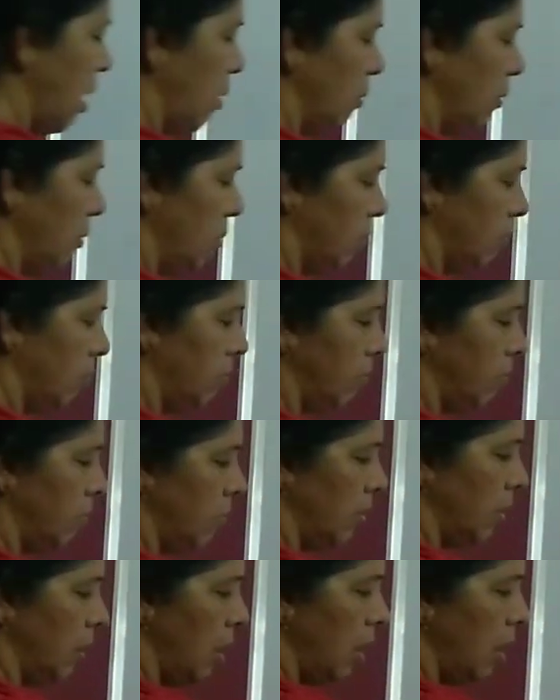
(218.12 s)
Now,
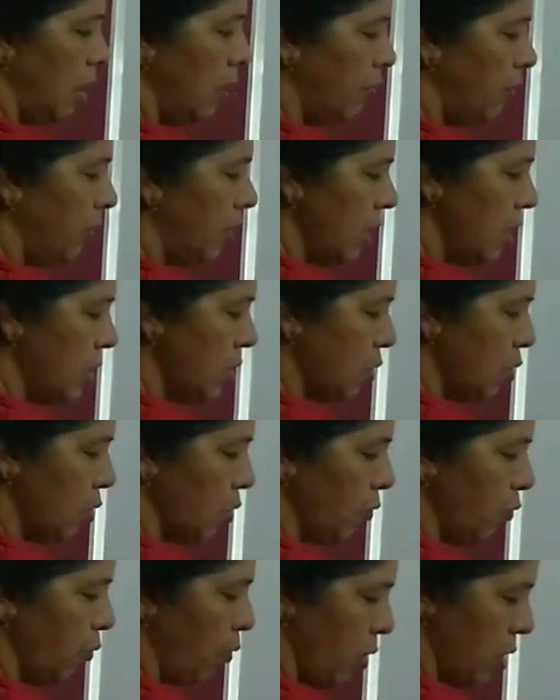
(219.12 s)
if these
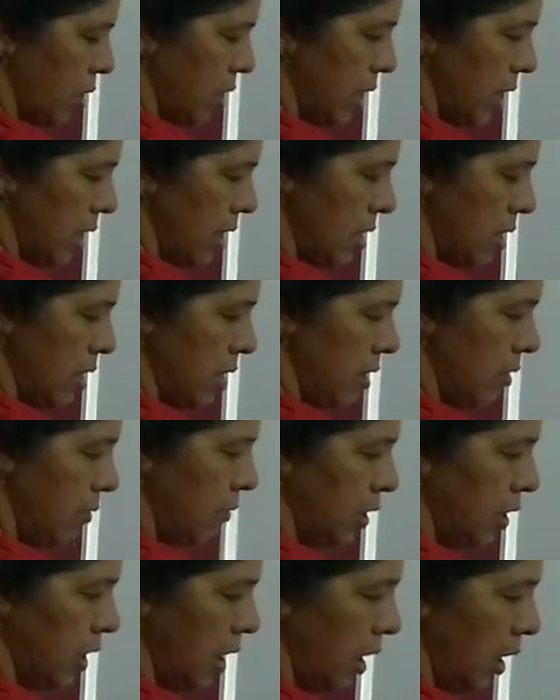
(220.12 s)
two forces,
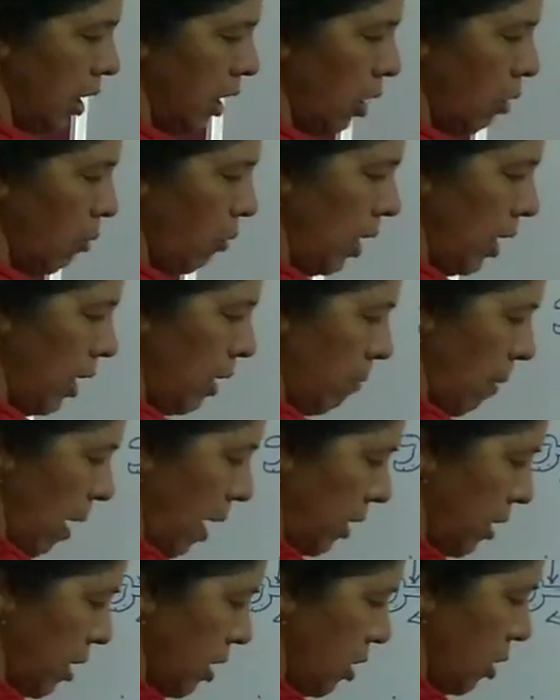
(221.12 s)
which are equal in
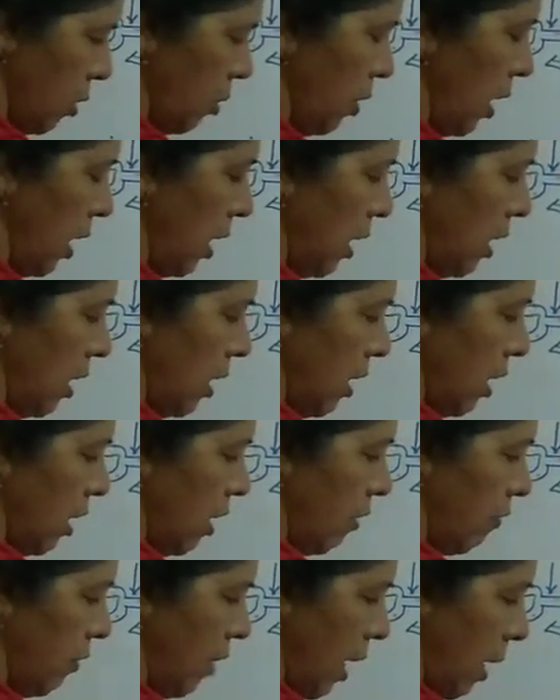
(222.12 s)
magnitude,
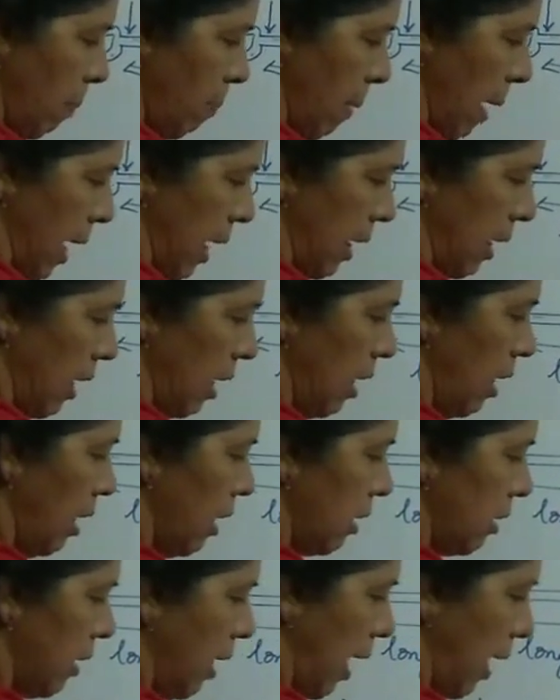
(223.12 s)
if they are
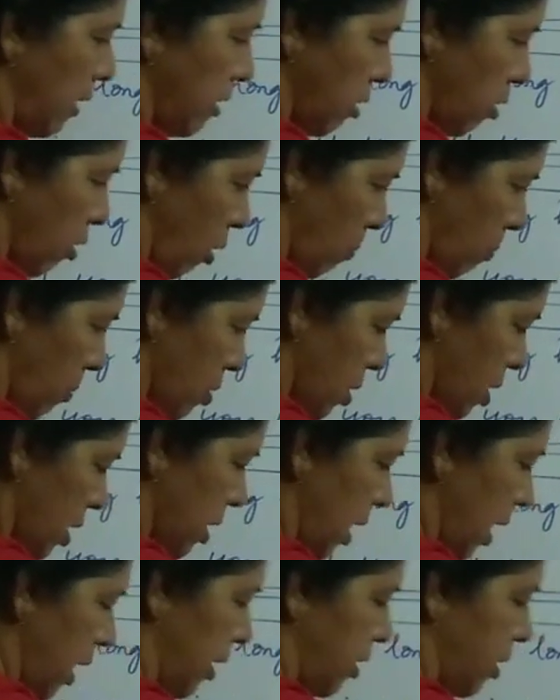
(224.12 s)
parallel, they act in
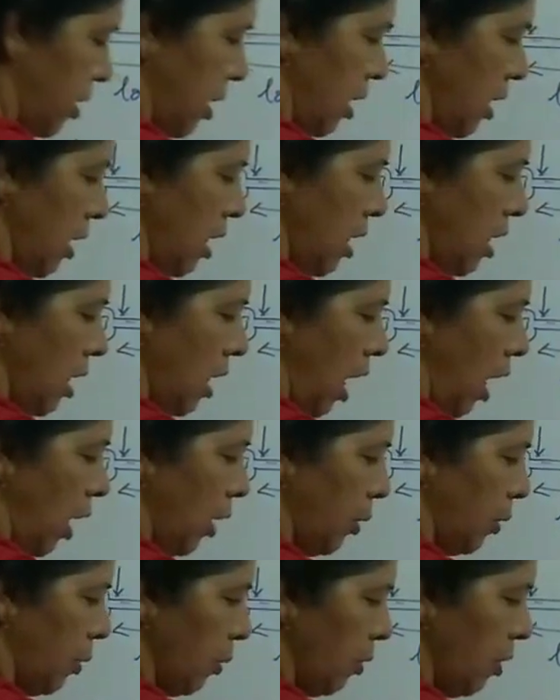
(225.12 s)
opposite direction
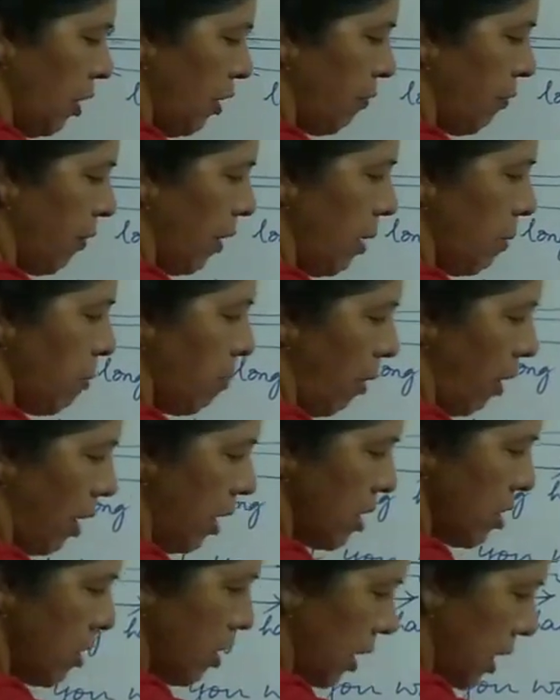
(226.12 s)
at two different
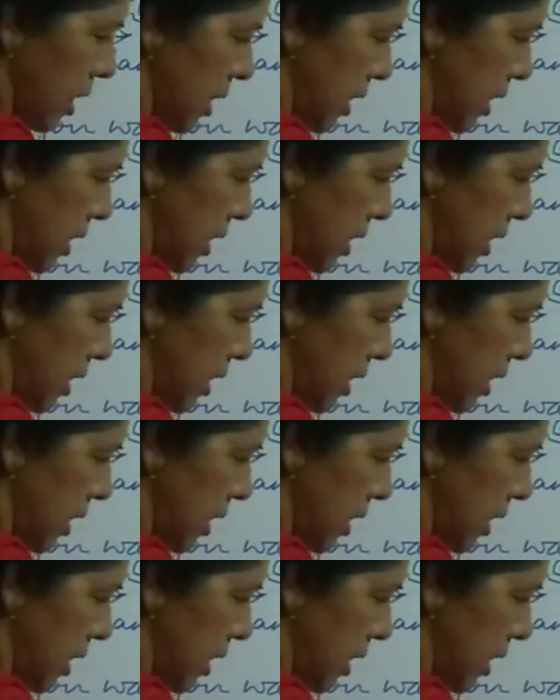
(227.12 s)
points